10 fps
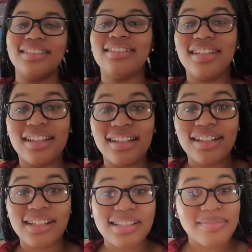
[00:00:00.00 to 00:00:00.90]
You get
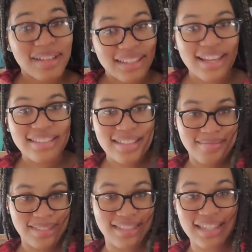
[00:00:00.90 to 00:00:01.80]
it? Because my last
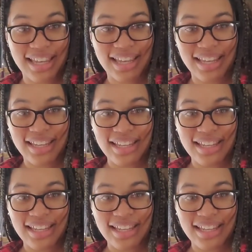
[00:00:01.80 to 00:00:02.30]
name is Day.